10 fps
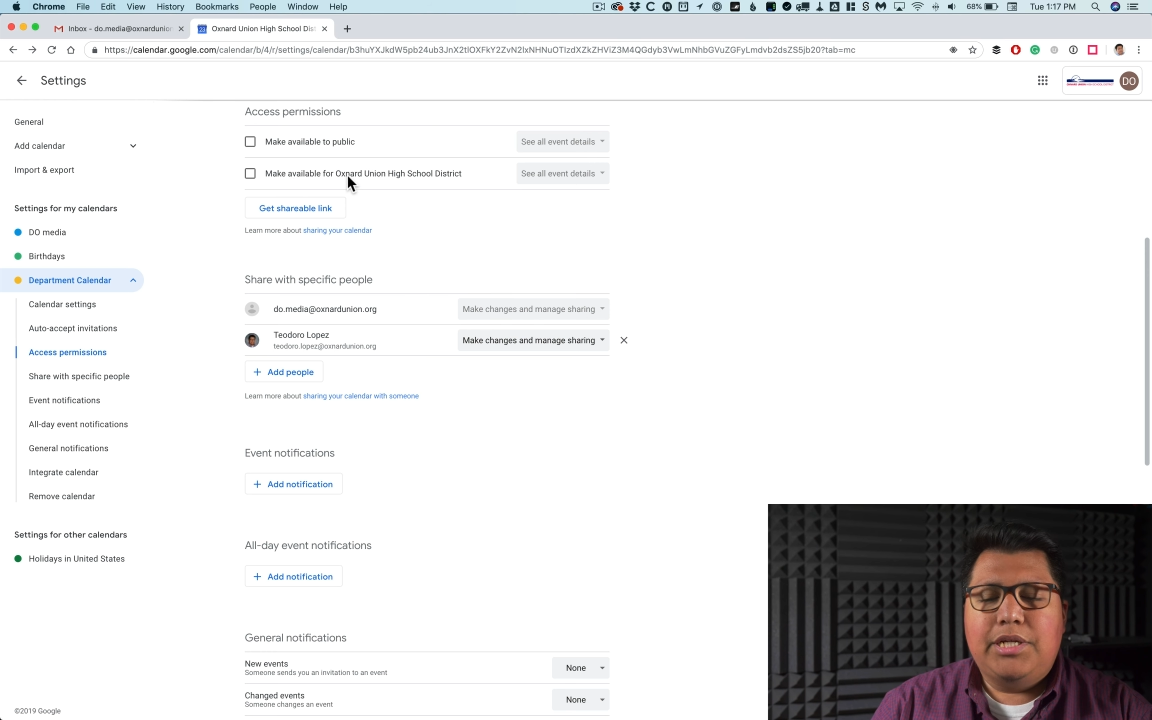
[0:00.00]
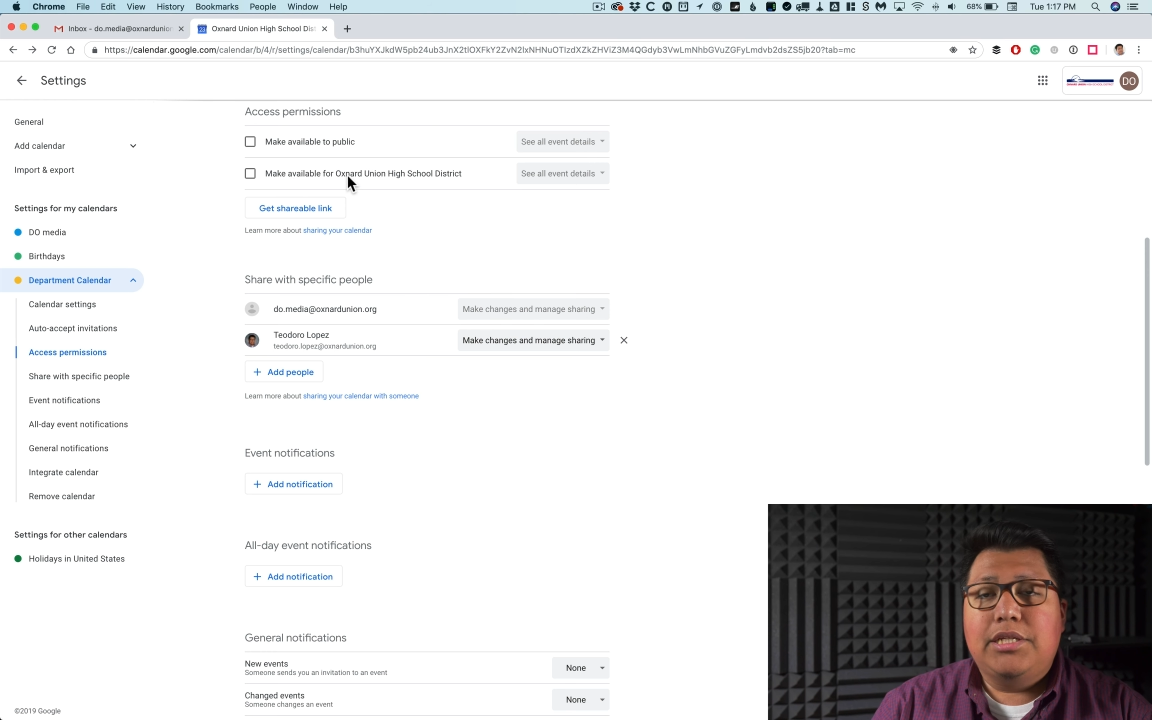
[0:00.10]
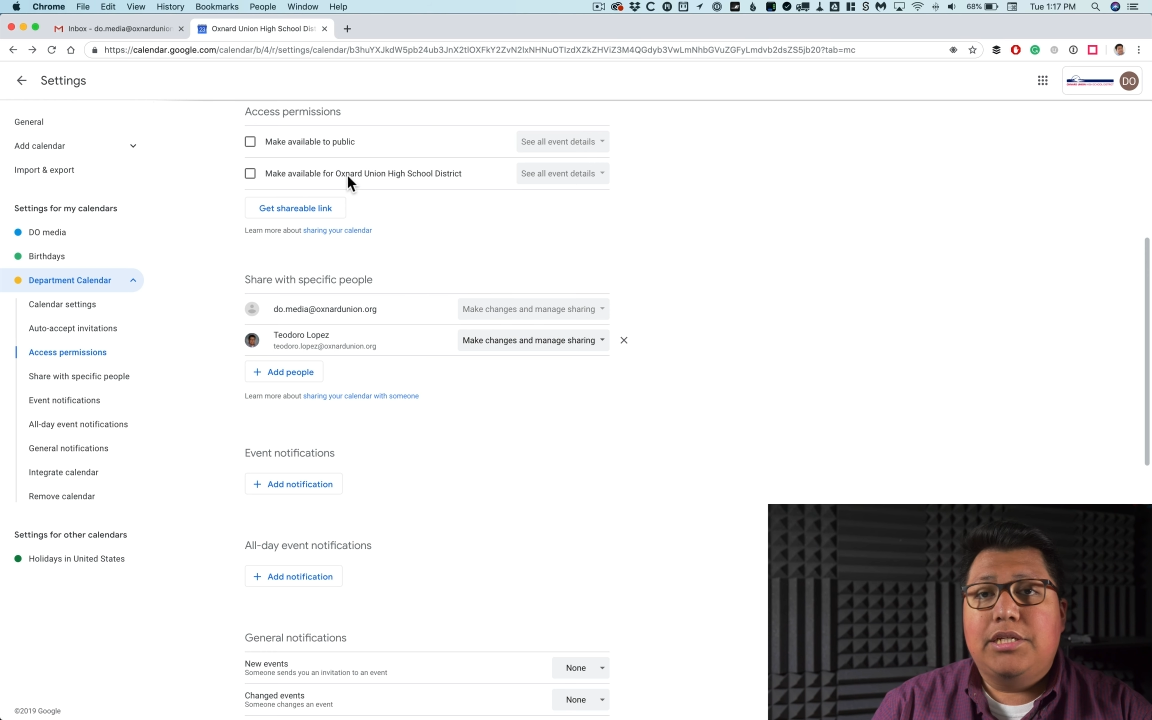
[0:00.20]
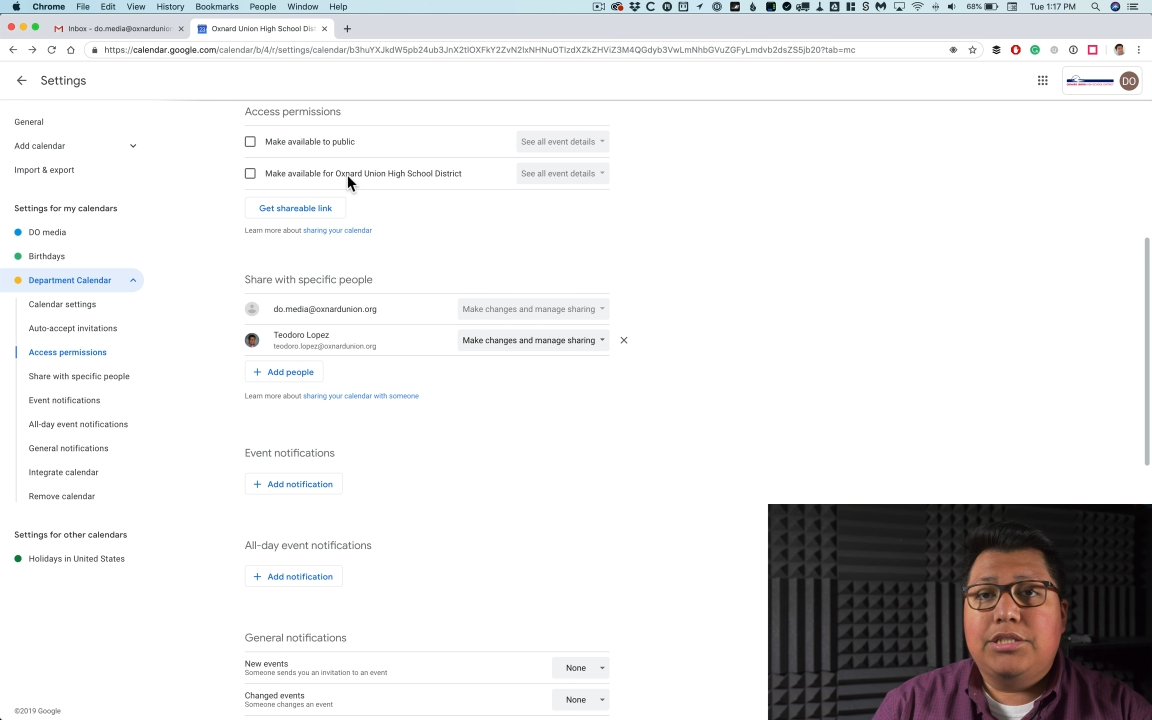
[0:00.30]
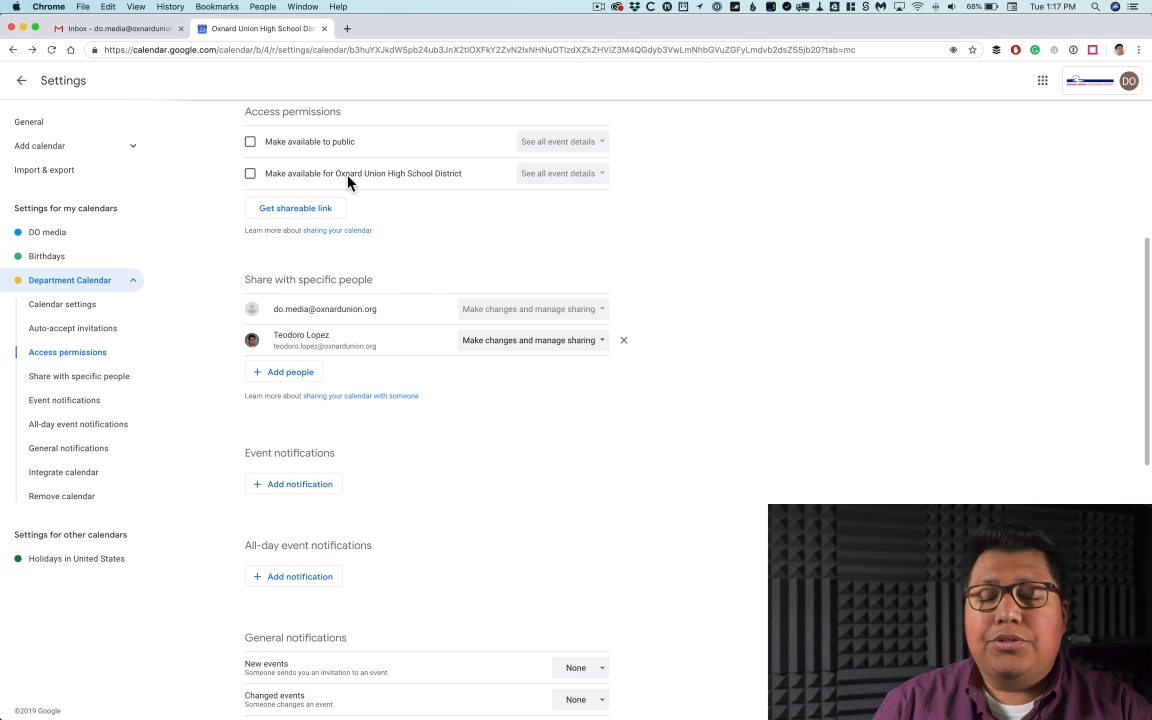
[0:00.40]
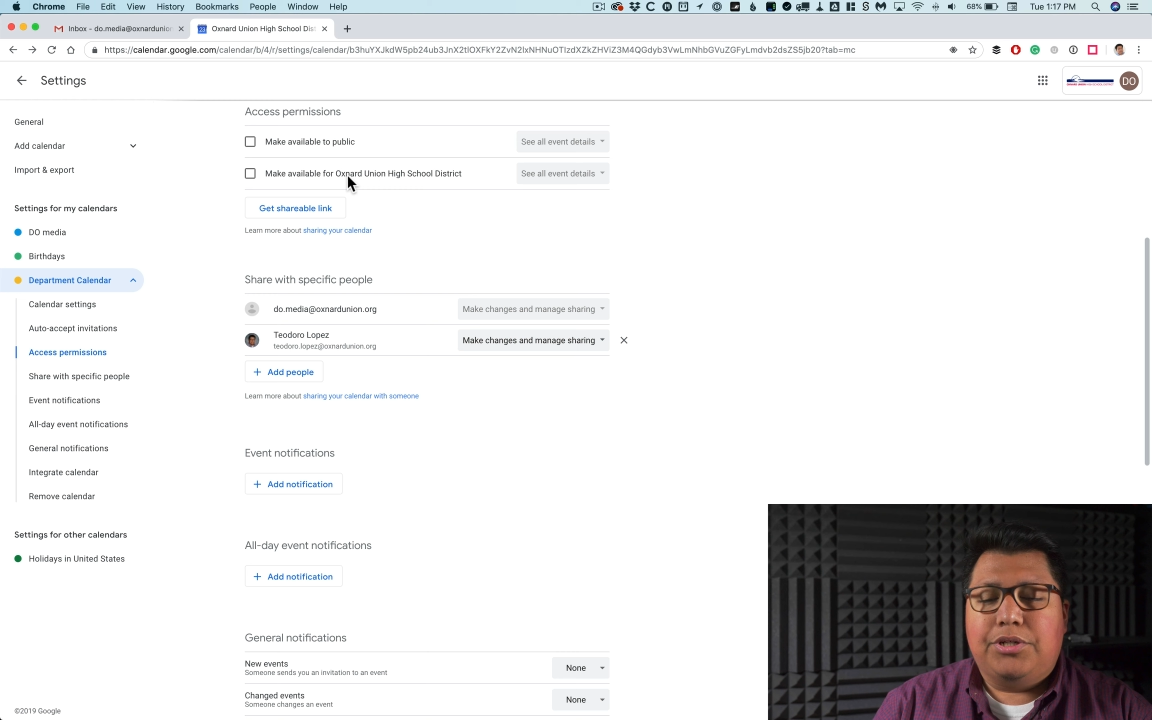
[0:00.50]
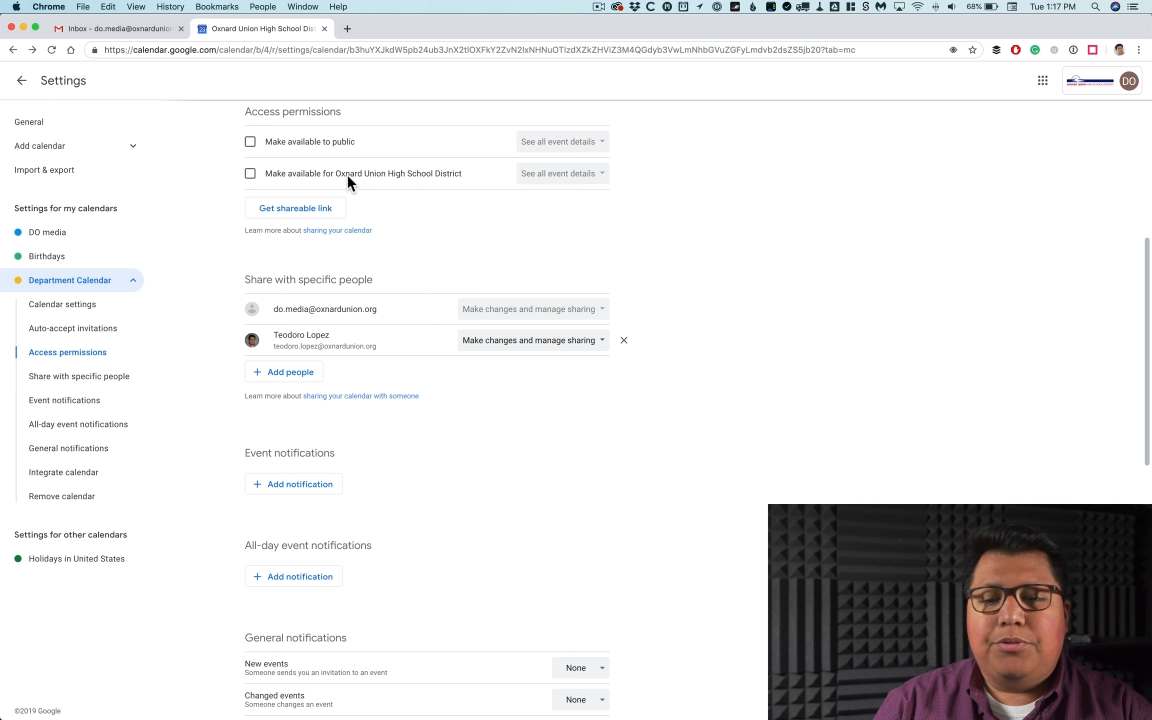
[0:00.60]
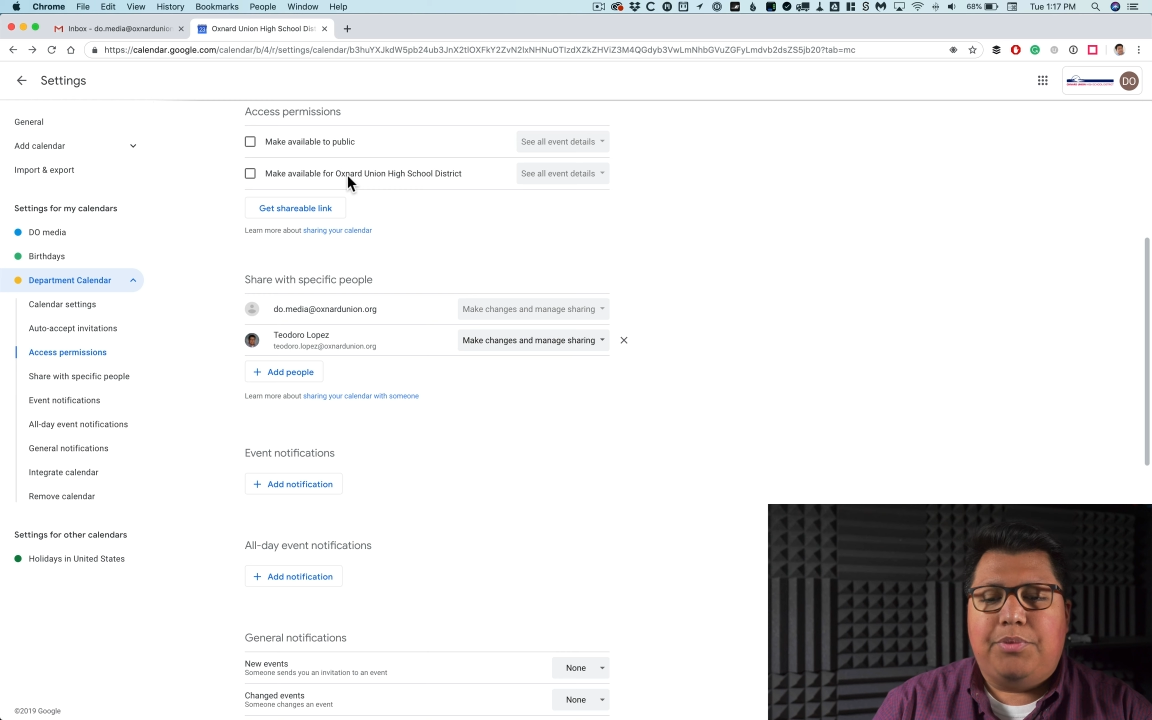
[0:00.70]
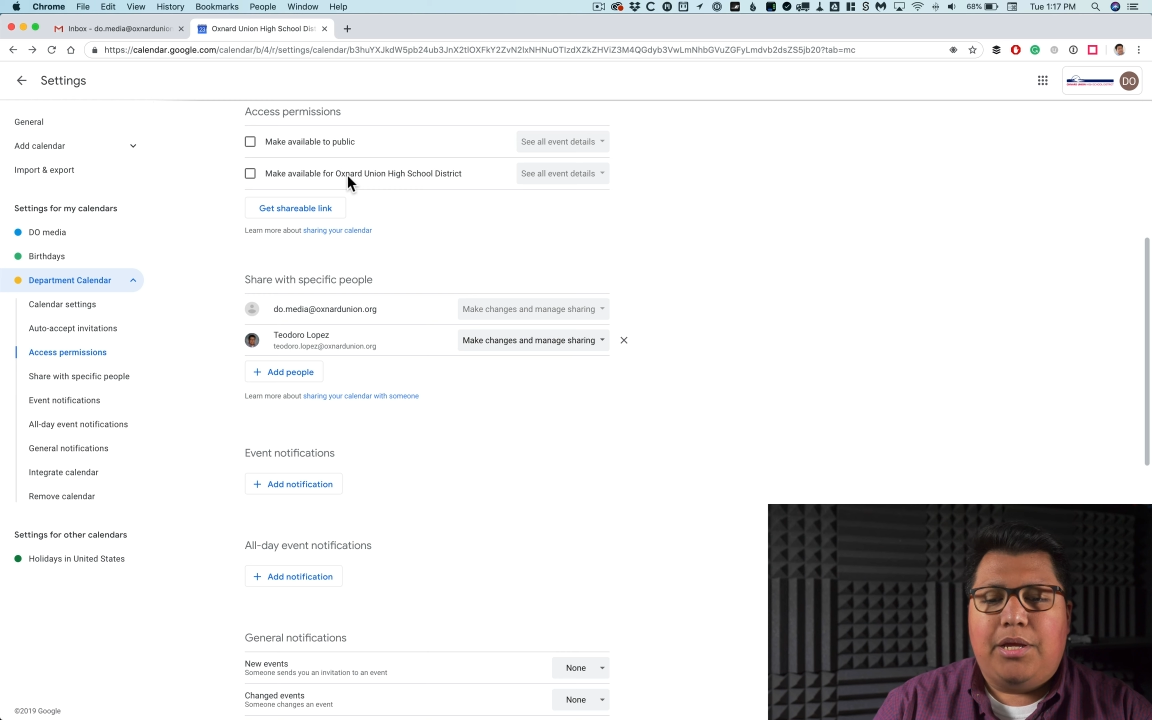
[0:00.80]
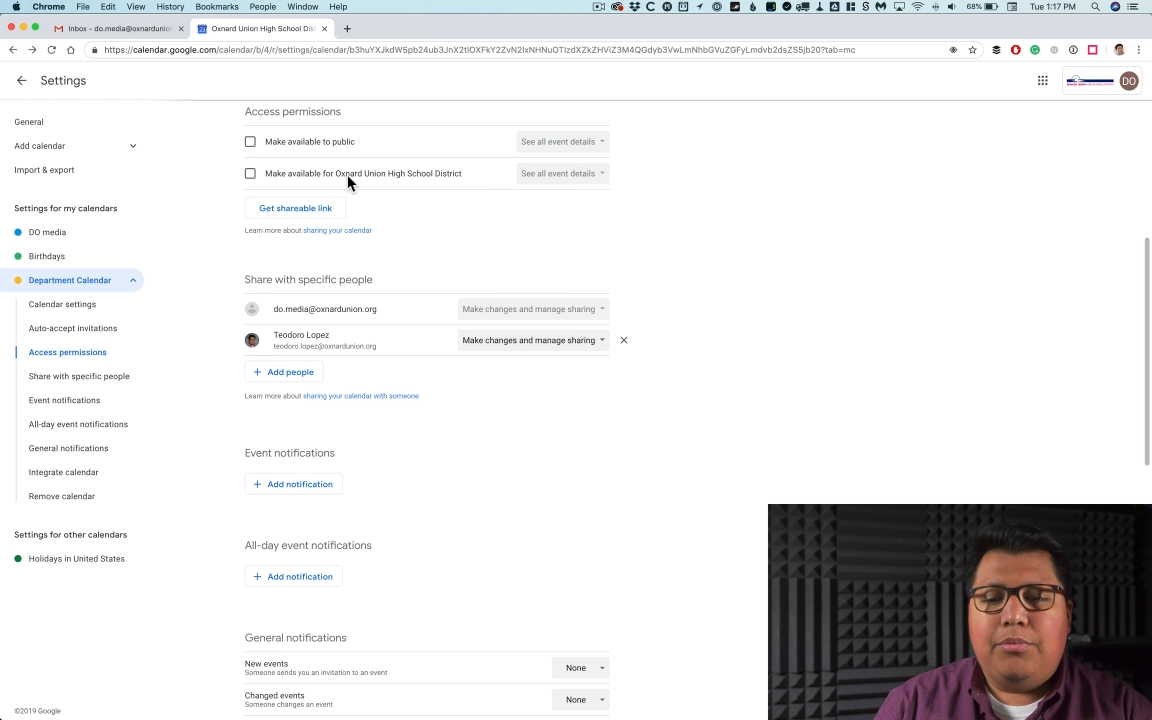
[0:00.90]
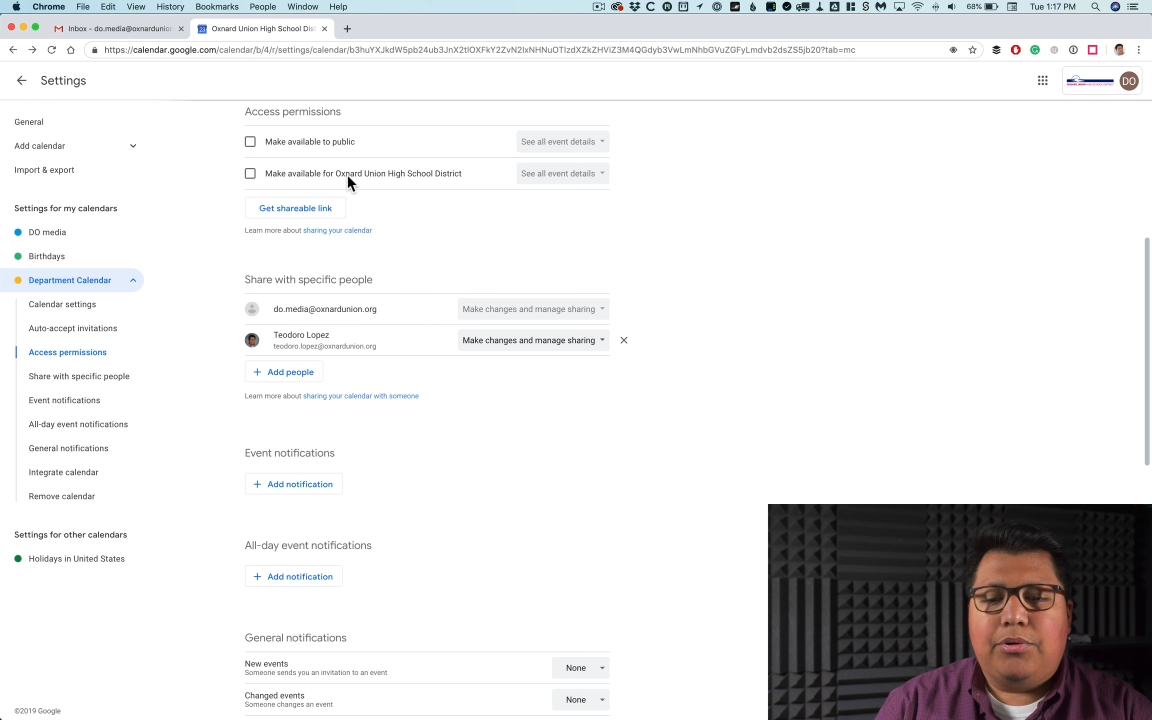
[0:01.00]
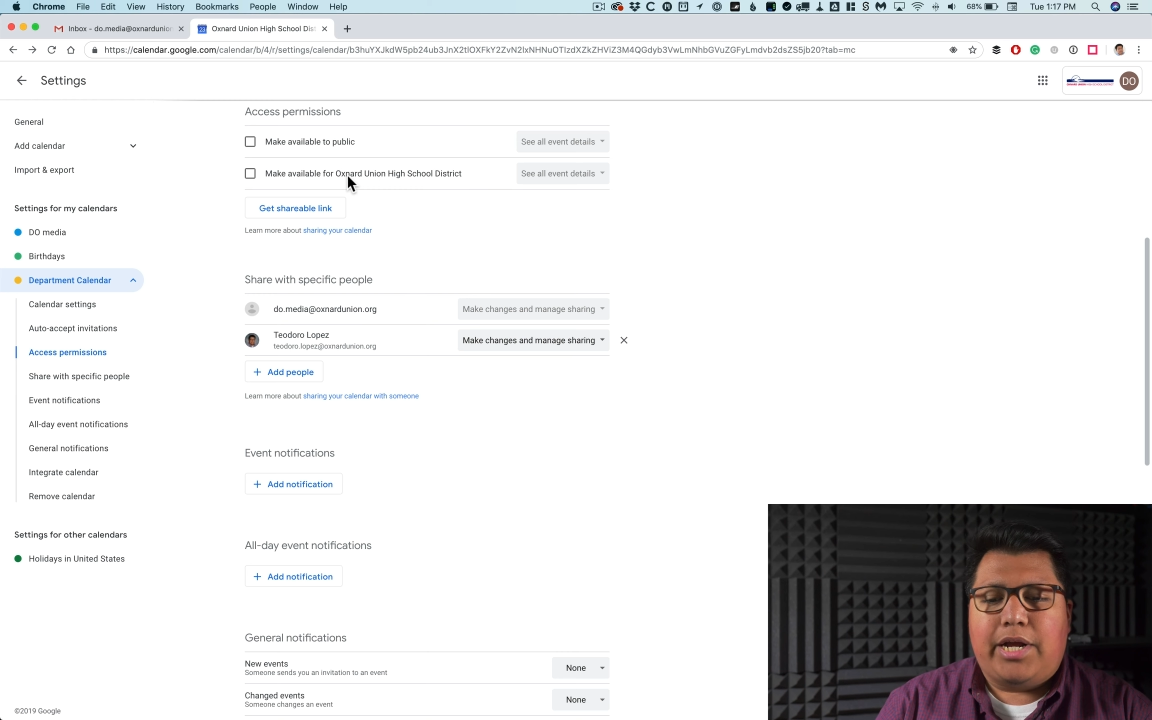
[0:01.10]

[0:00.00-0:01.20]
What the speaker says: district to be able to